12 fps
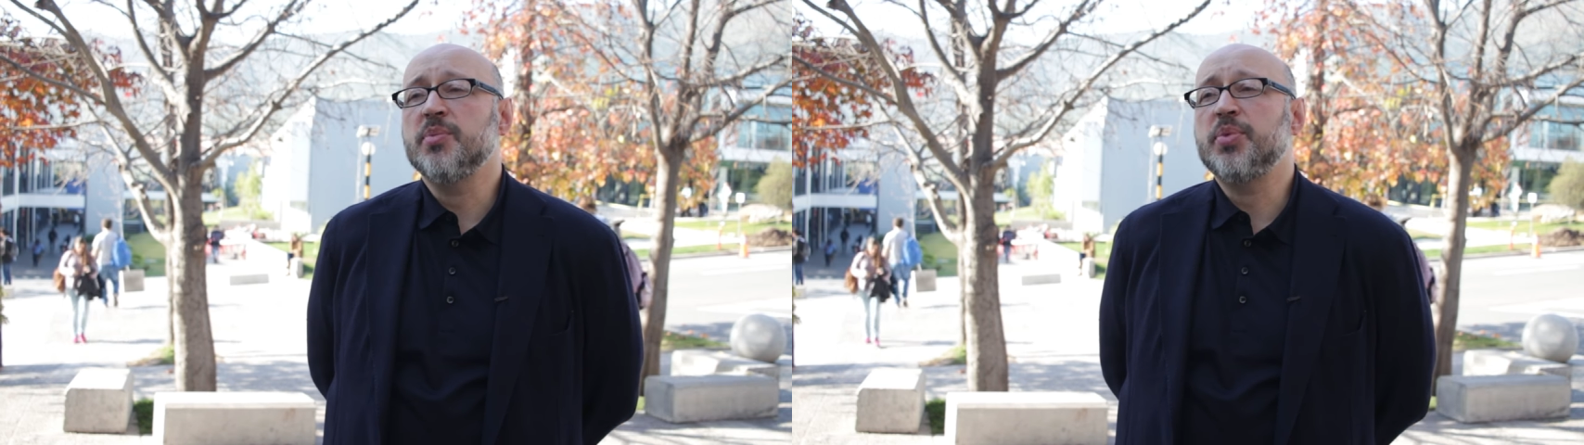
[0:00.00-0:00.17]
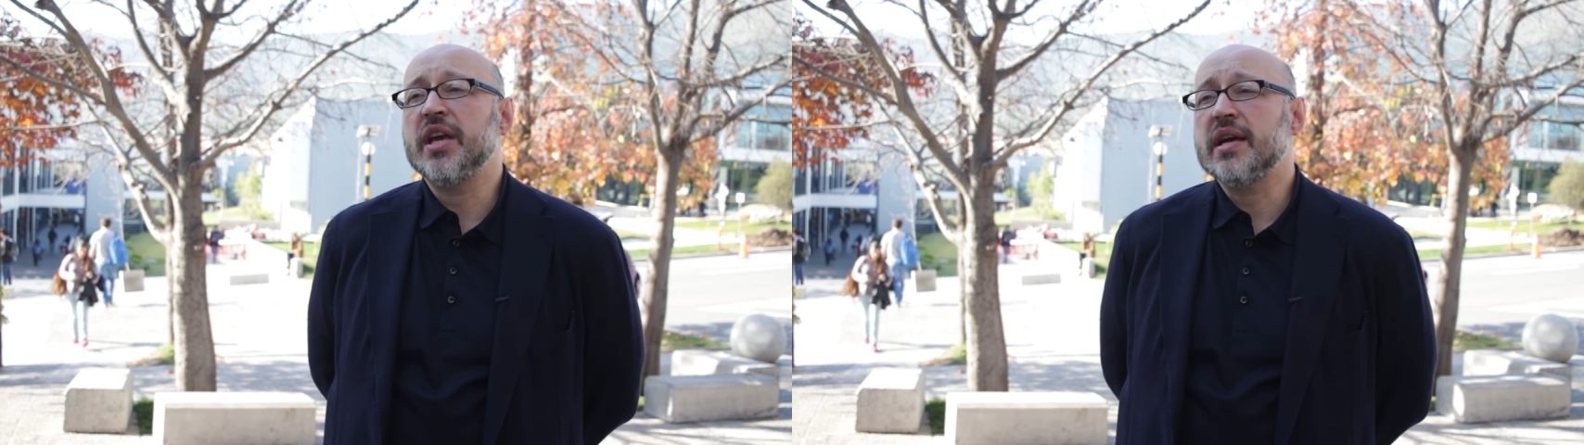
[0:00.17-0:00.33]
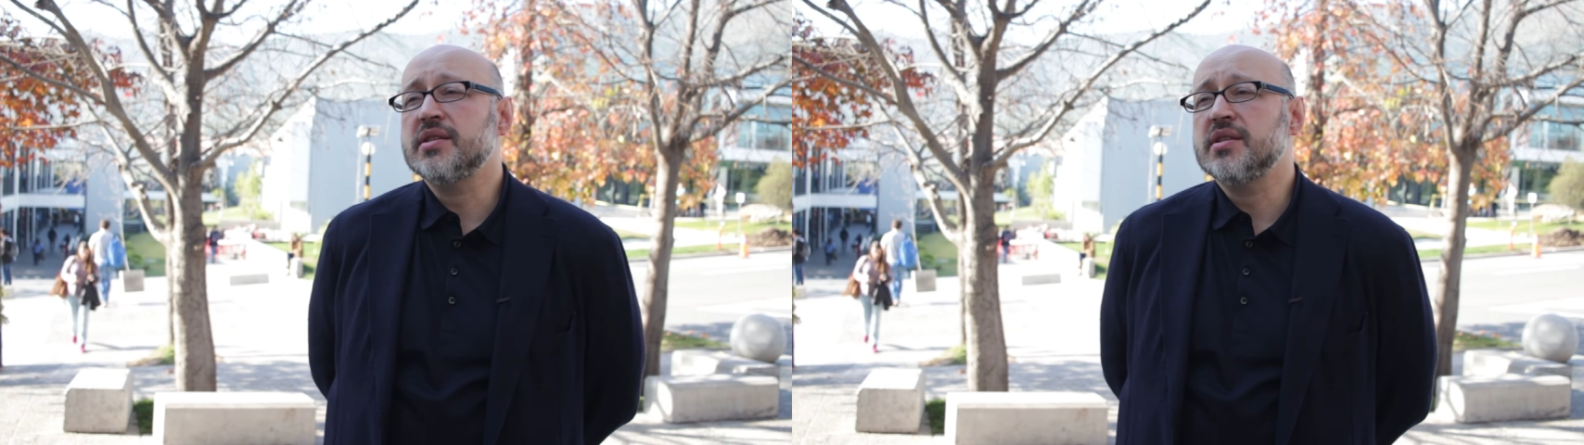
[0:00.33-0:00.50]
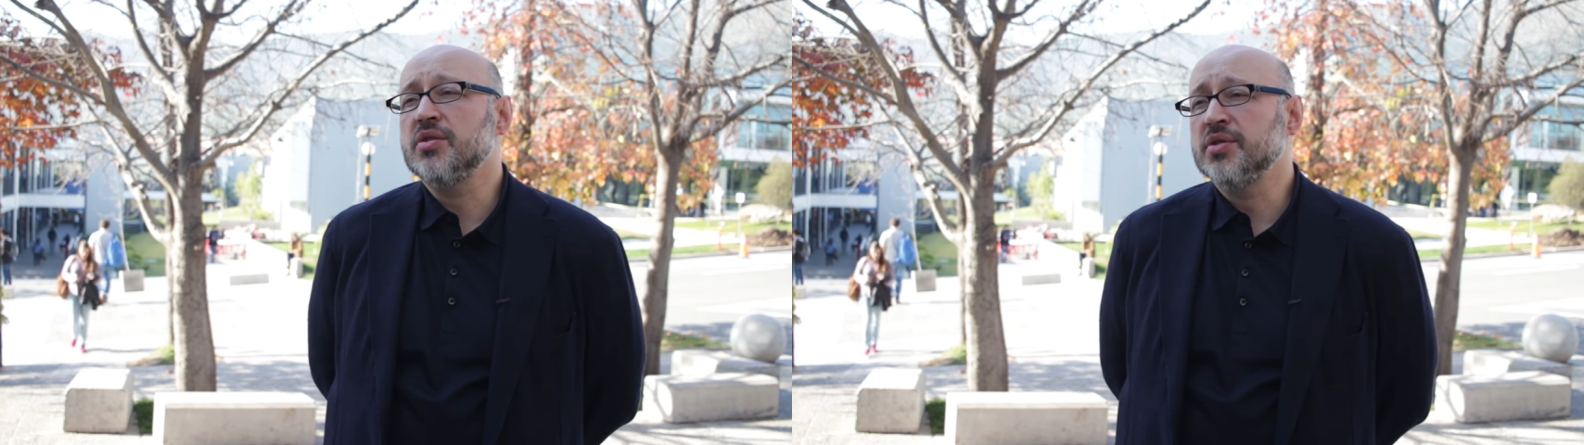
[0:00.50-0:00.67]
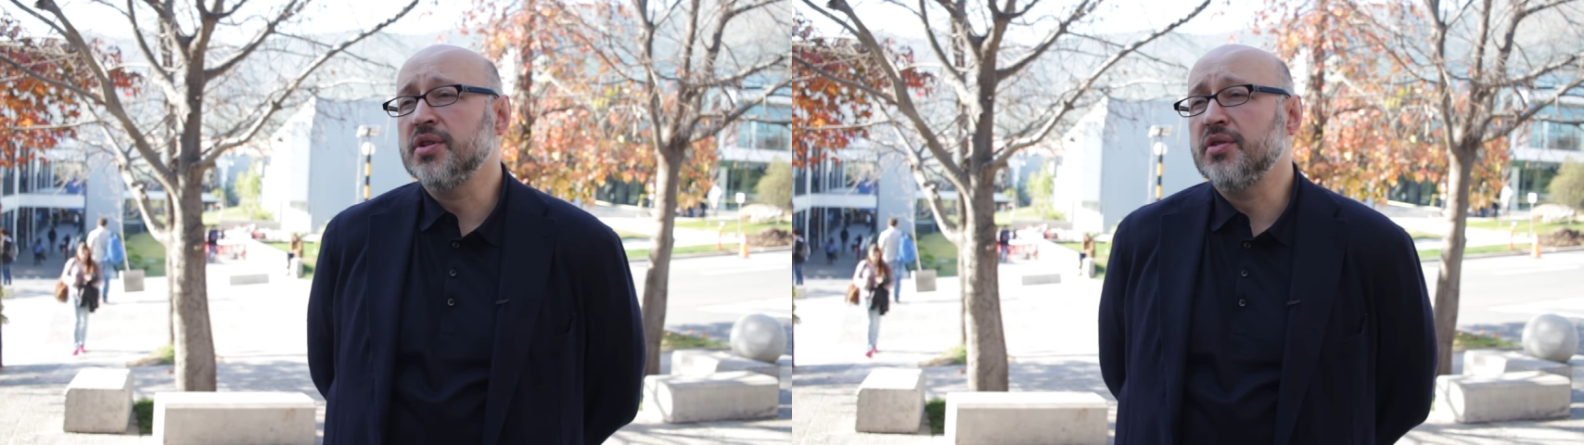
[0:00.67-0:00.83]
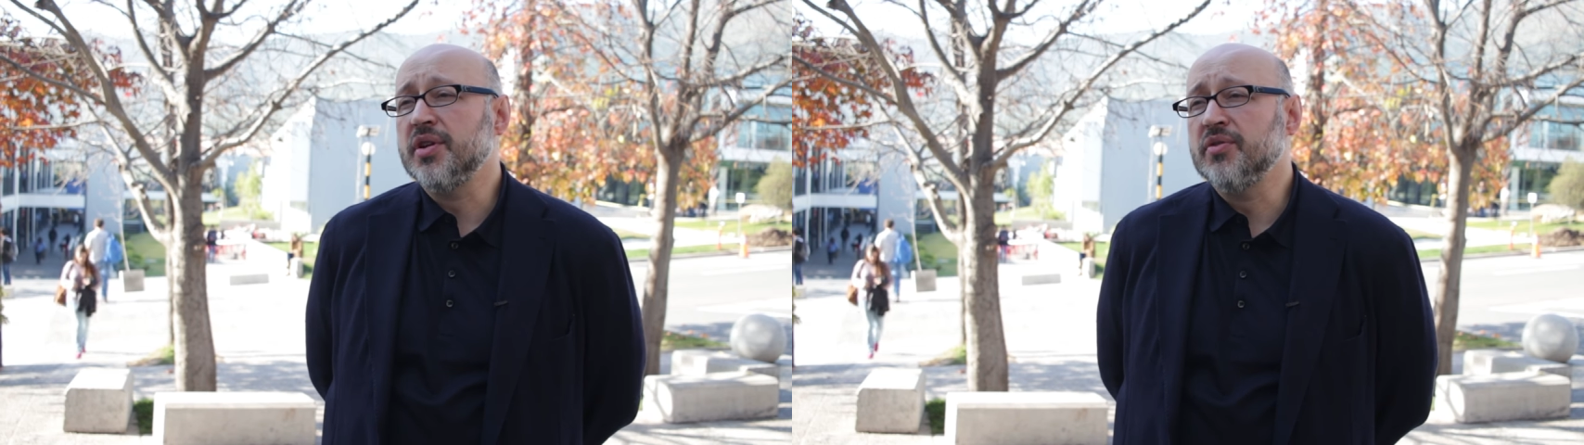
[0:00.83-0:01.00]
the piazza
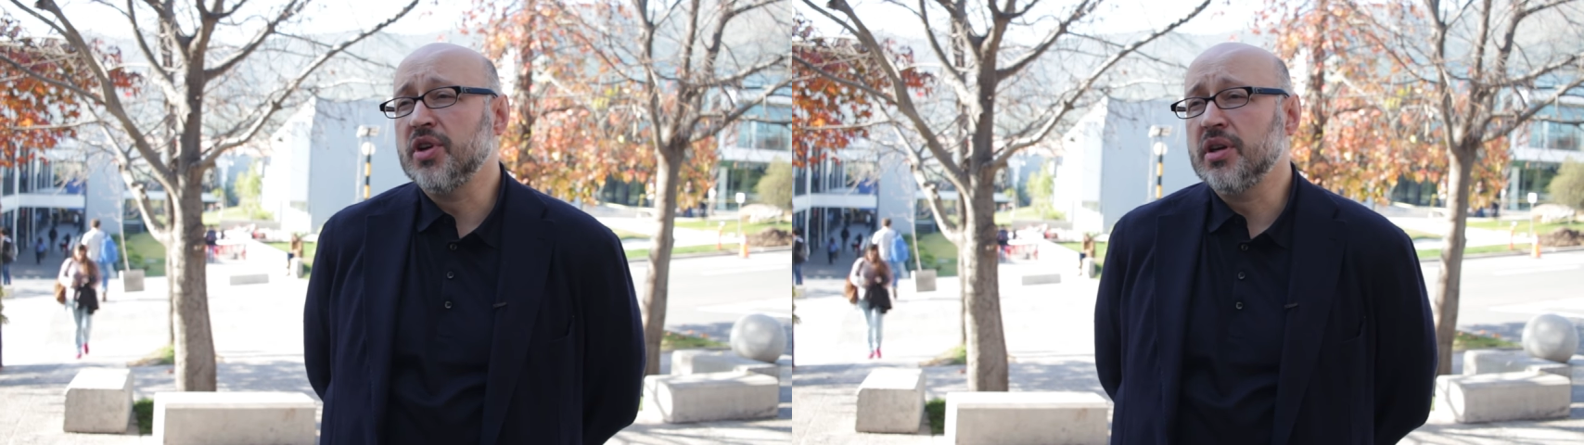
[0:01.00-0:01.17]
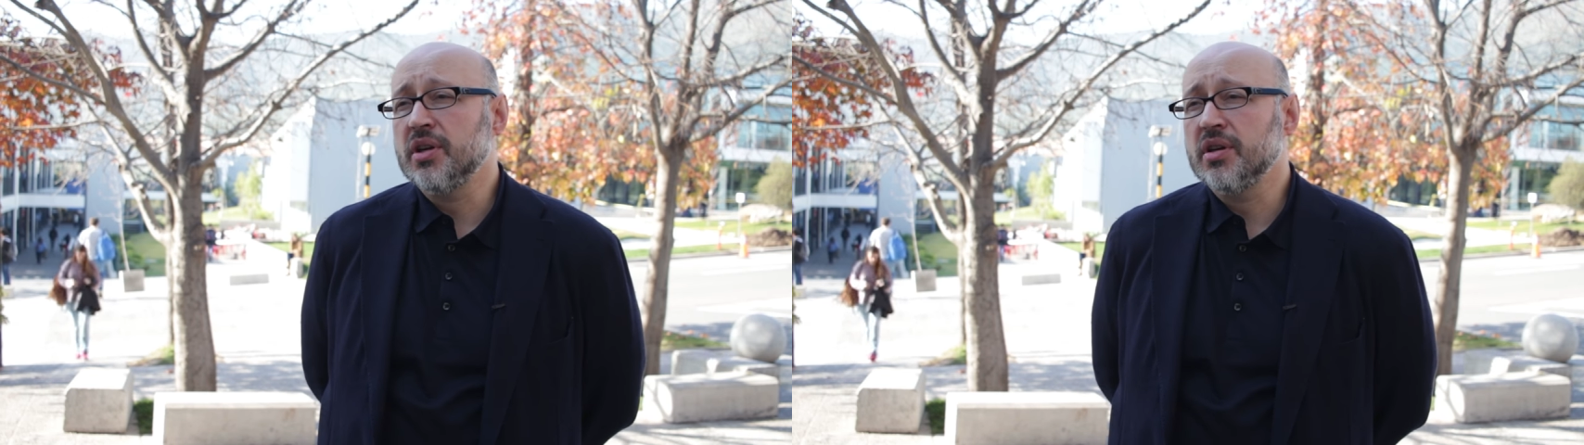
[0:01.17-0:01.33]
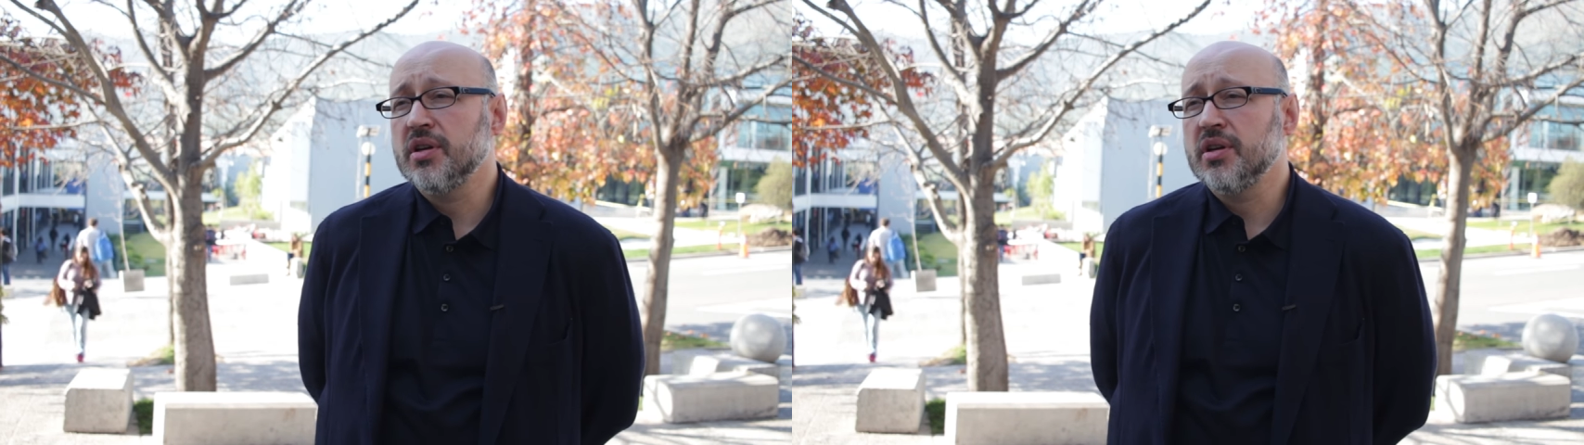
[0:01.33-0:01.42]
on the river,